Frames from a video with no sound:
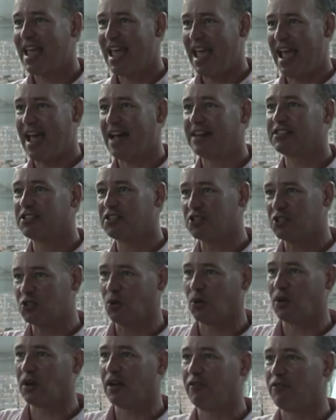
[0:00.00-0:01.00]
has a
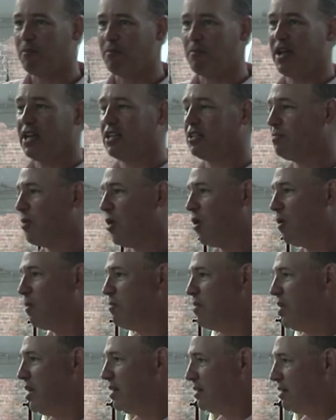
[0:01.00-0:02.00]
story of a baseball
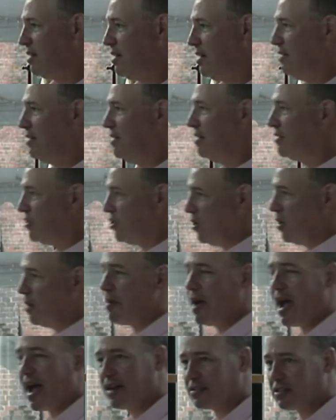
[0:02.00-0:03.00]
being hit into a
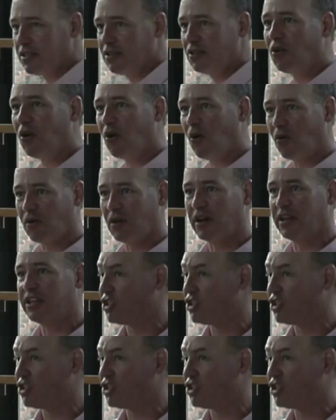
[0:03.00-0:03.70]
passing coal car,